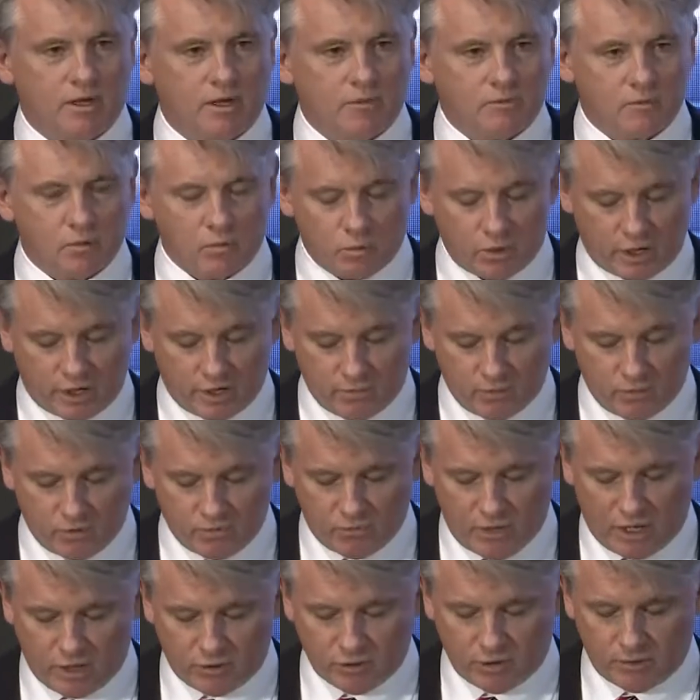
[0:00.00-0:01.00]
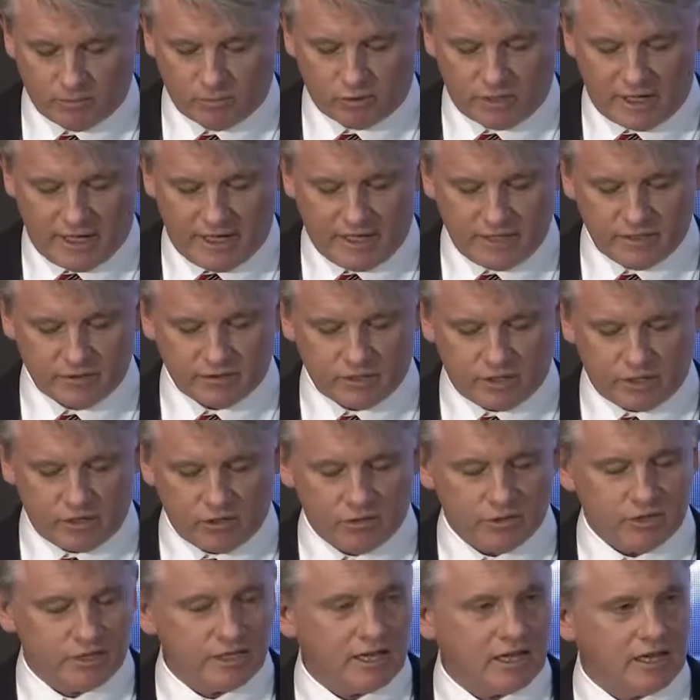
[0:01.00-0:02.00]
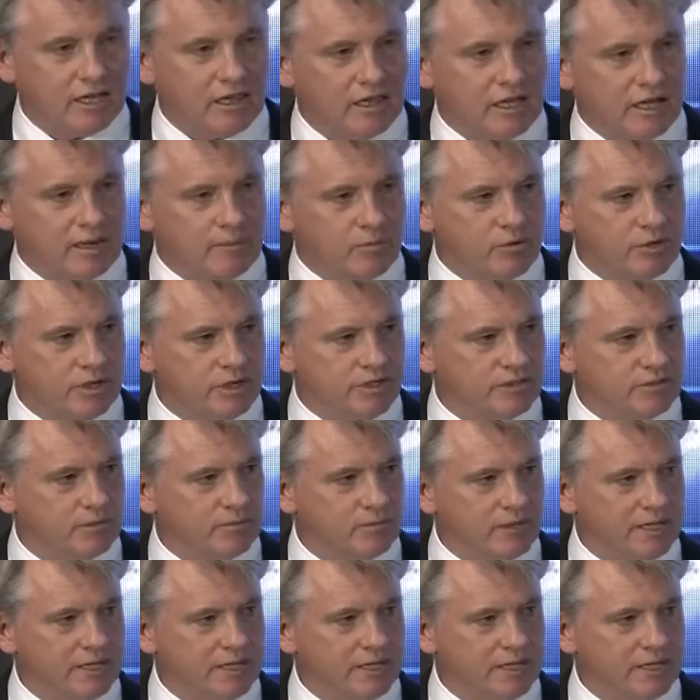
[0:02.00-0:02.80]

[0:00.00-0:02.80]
We're working with well-known brands, including a collaboration